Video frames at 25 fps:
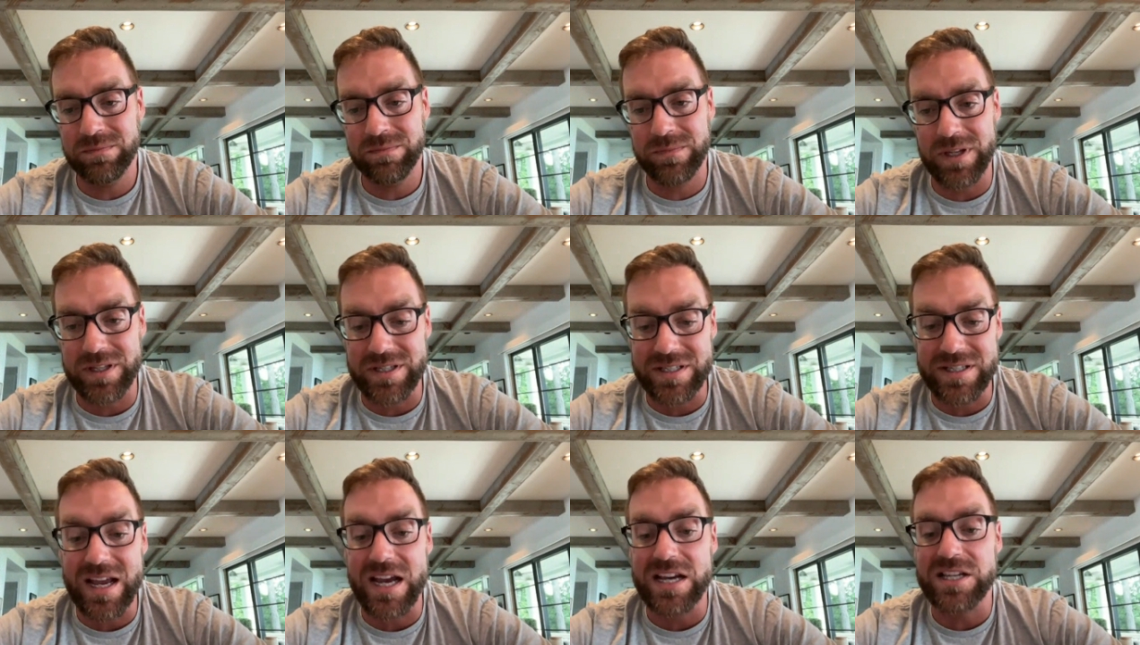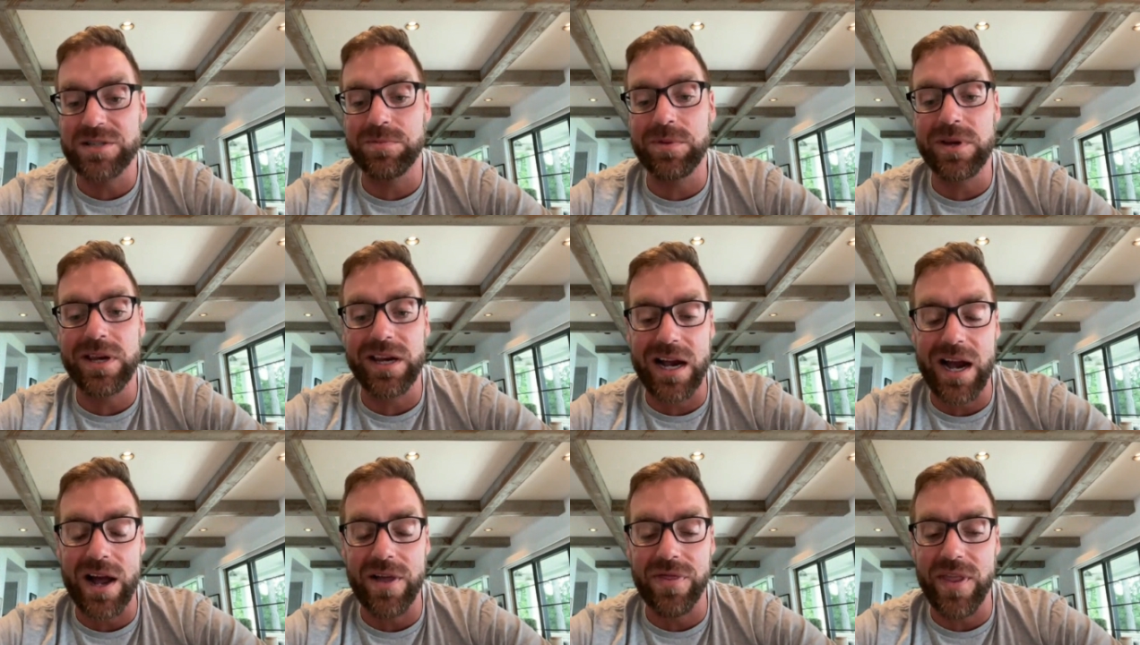it's nice
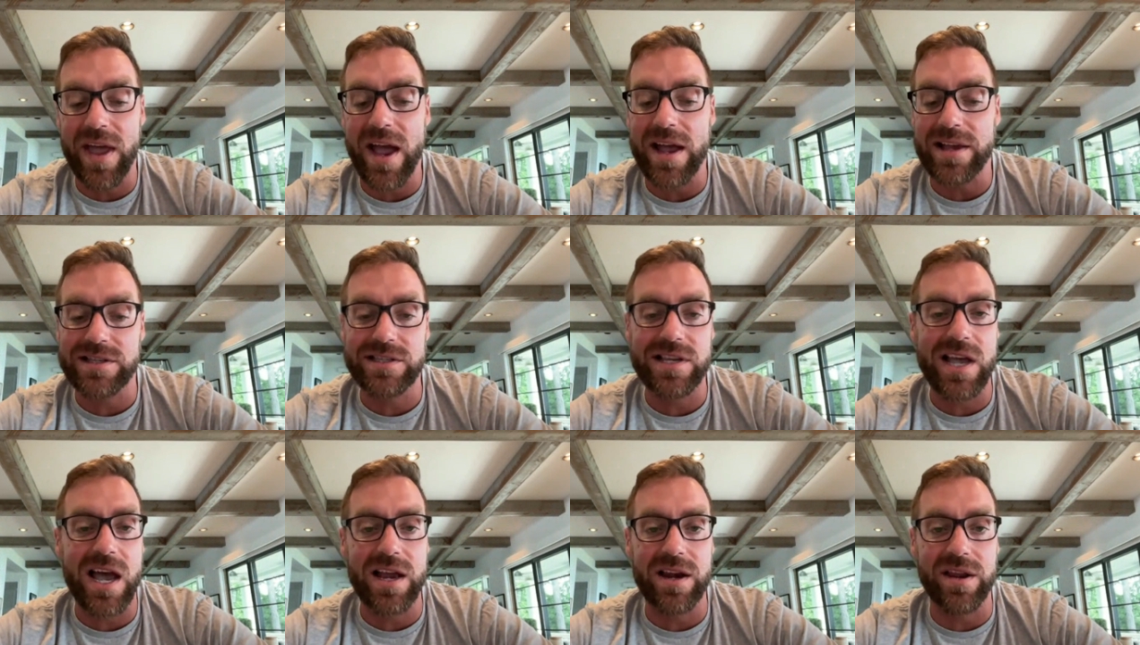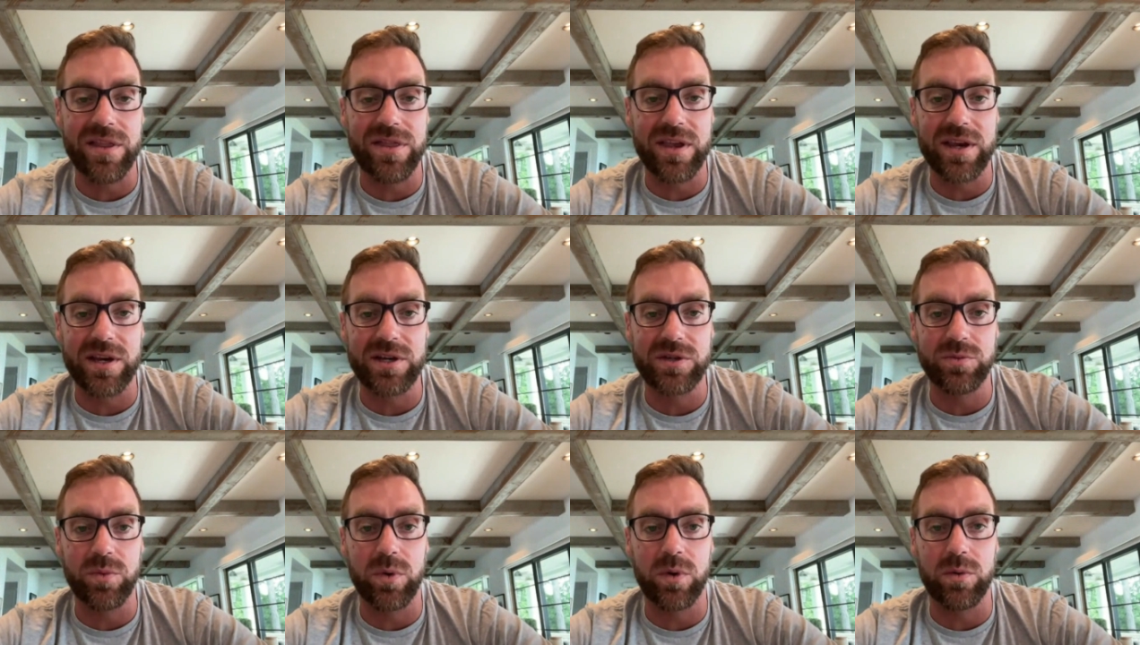being on that side of
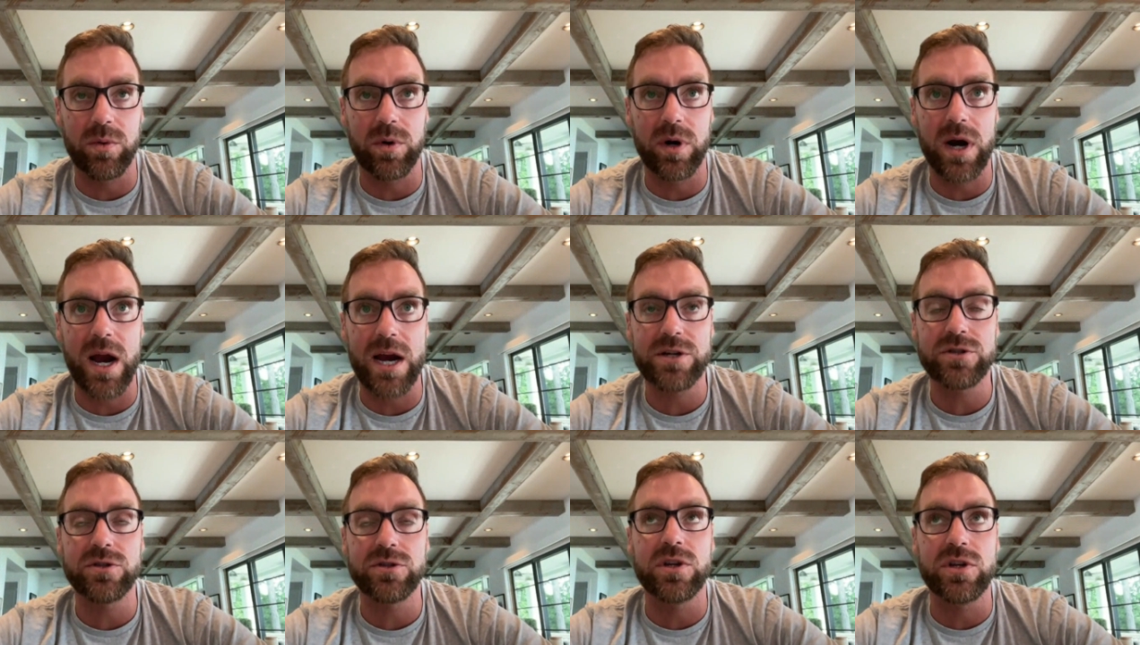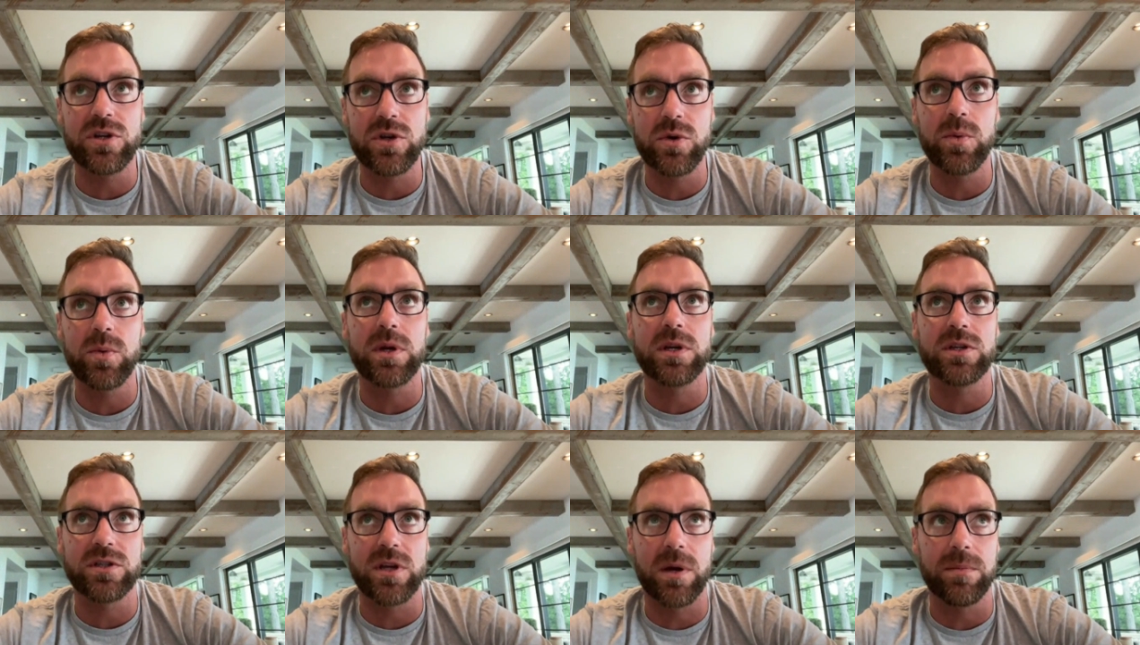things, where we're actually
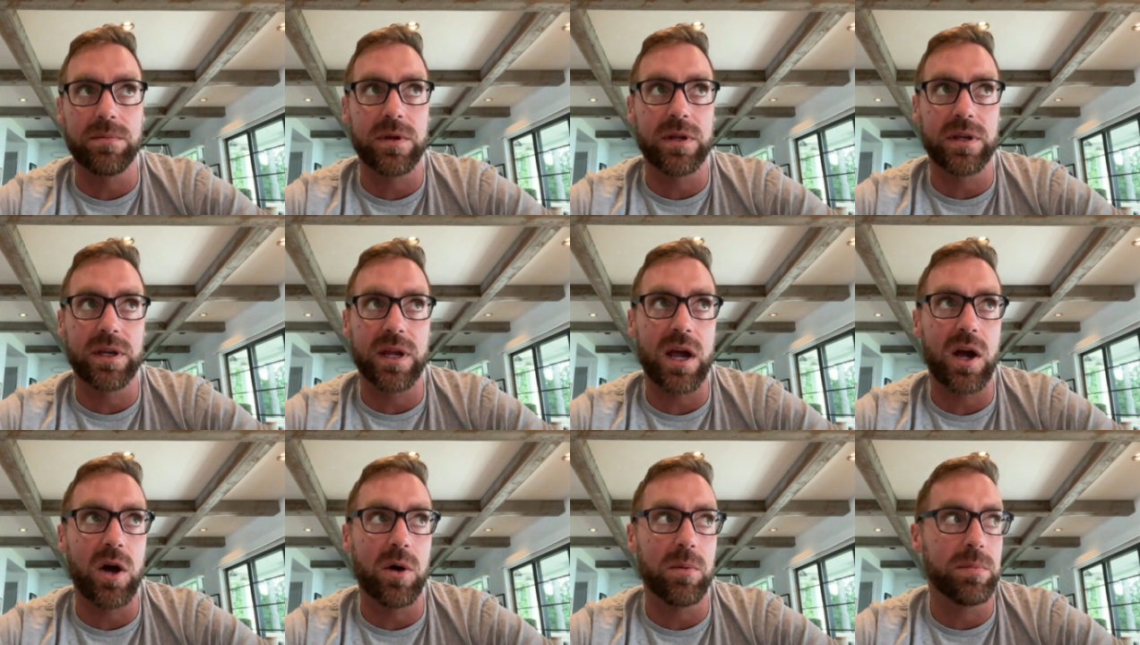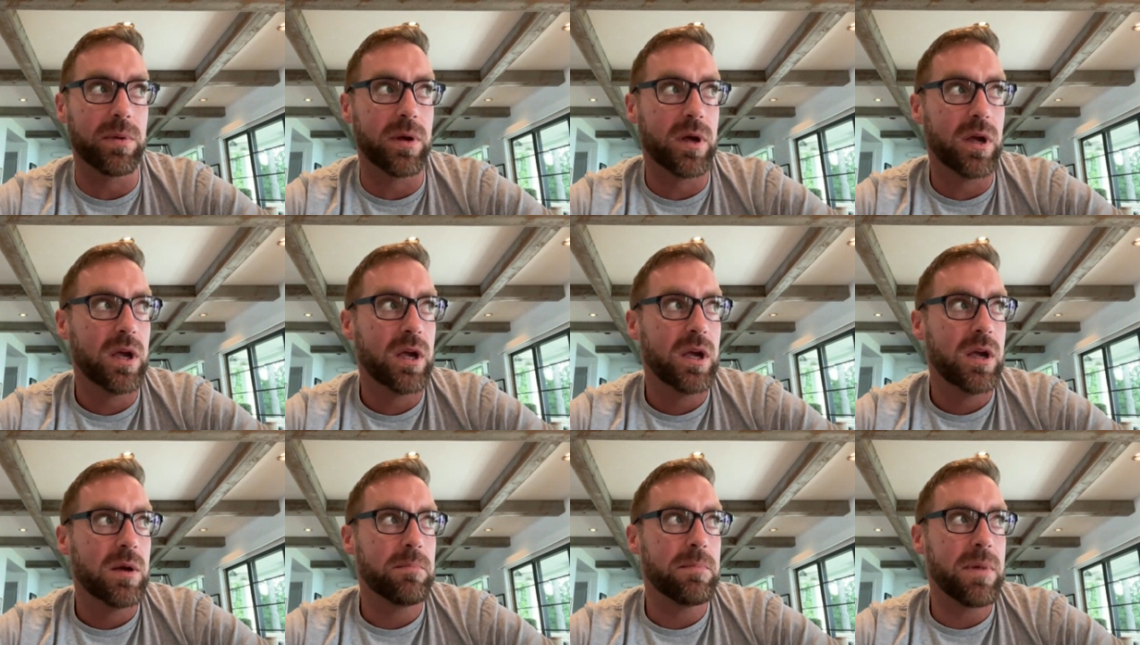doing something to help
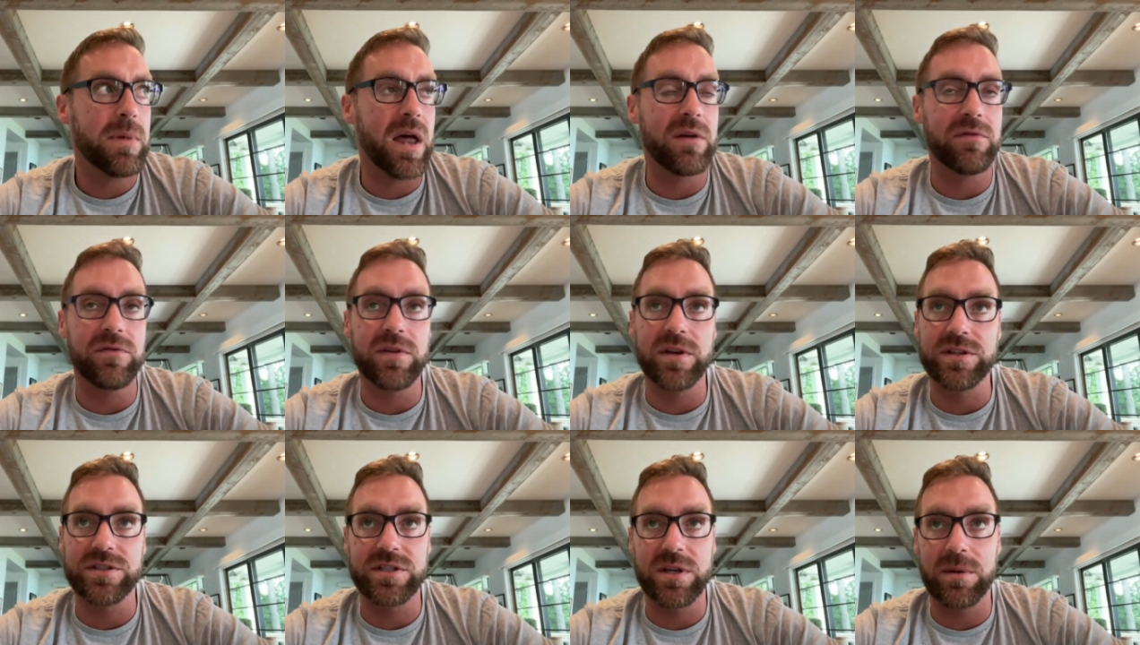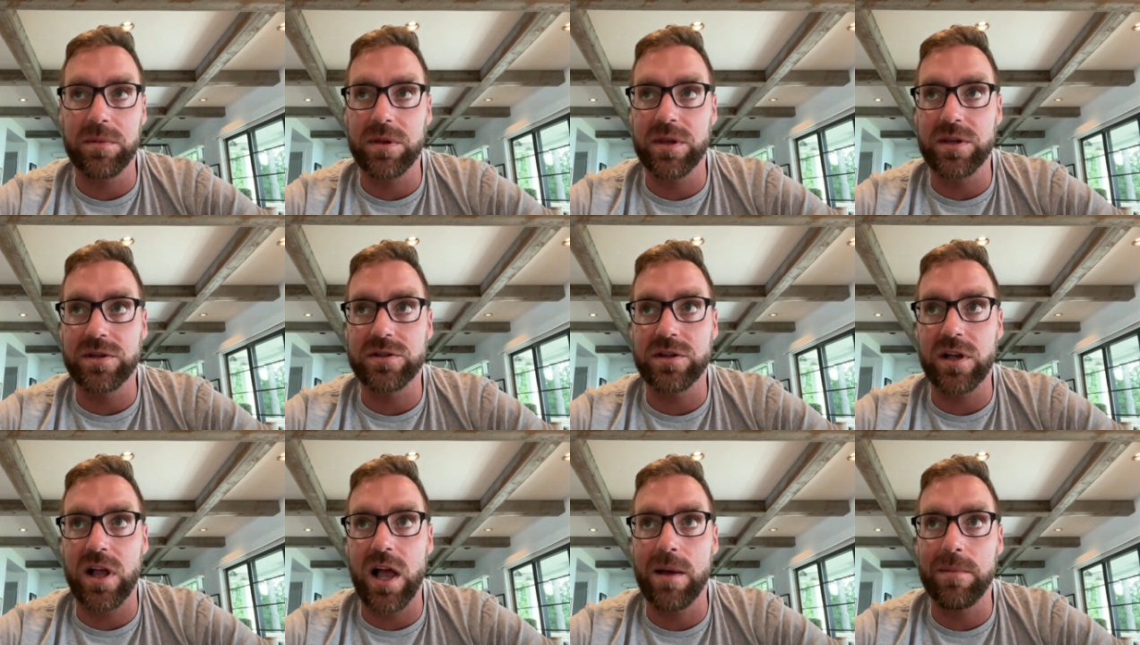benefit some of
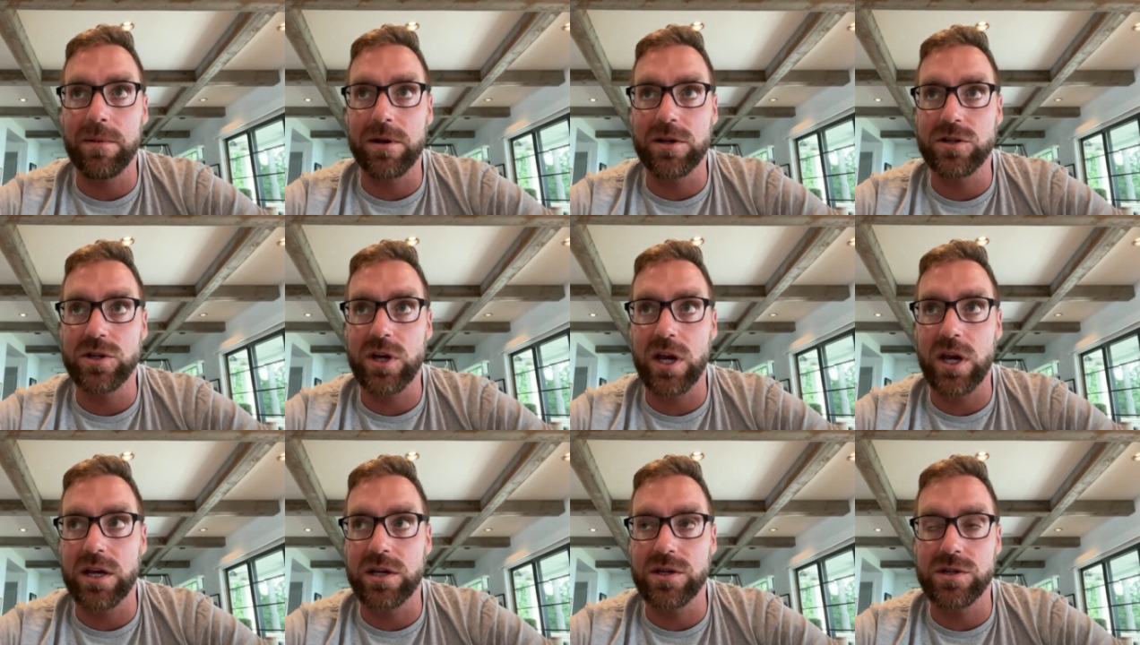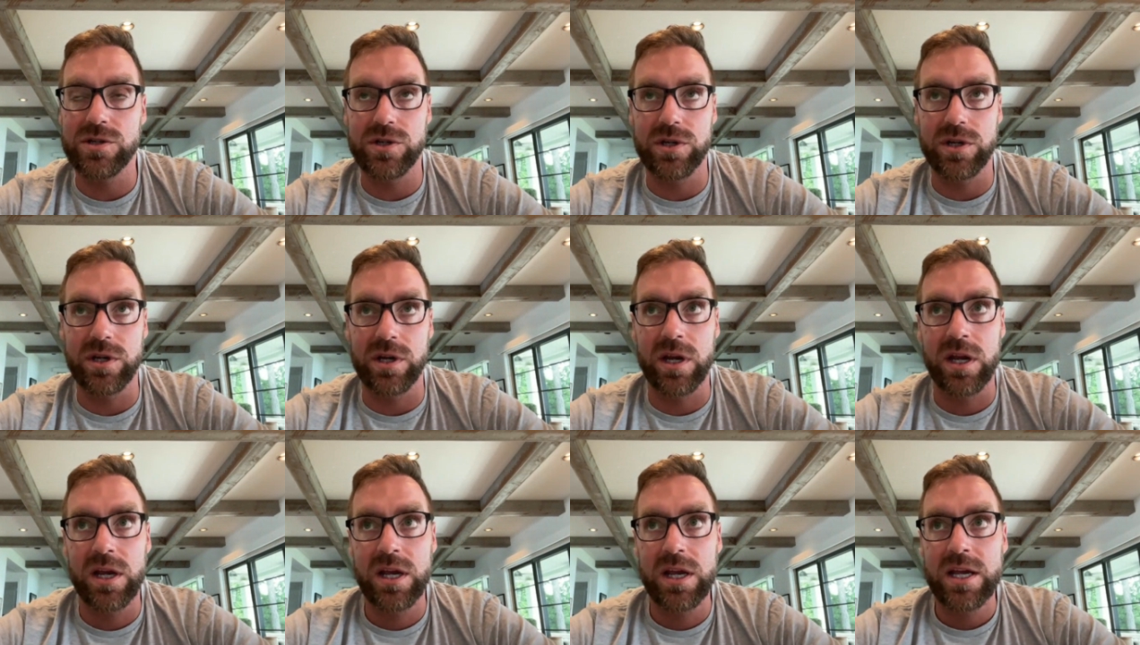this climate change,
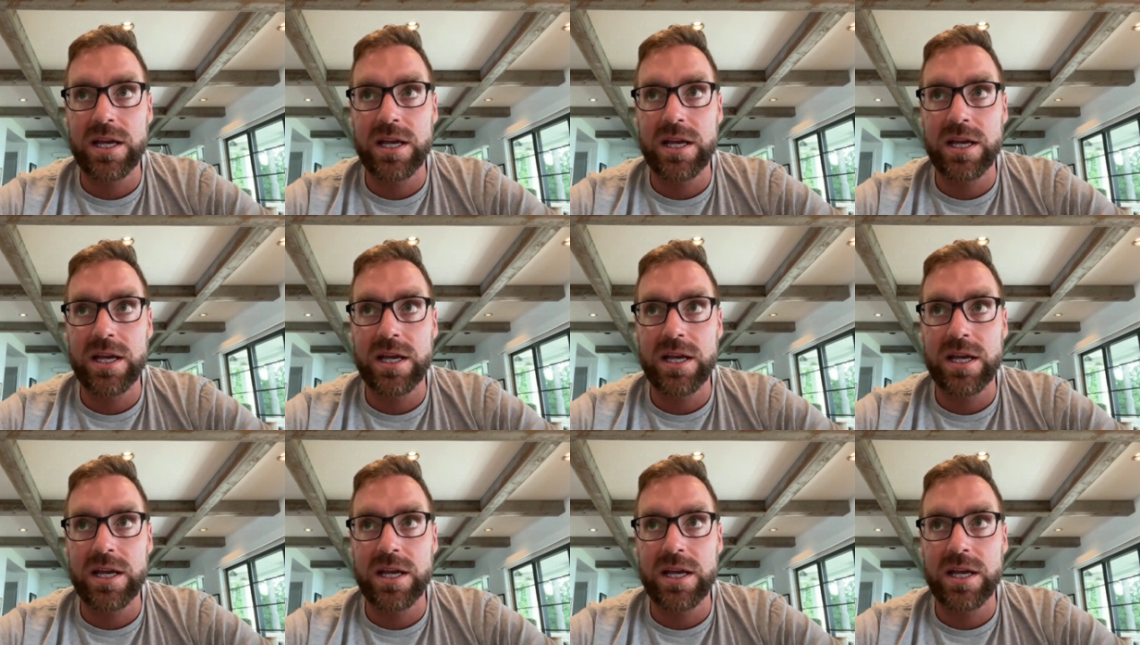and